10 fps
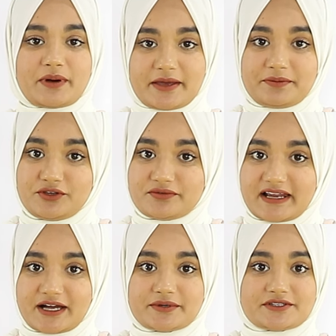piping your
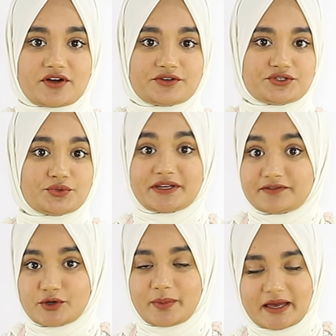flowers onto whatever
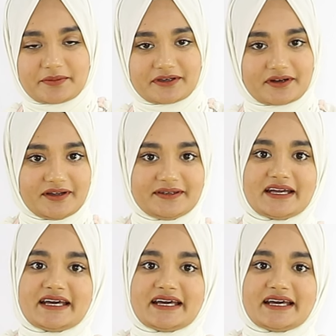you're piping it on,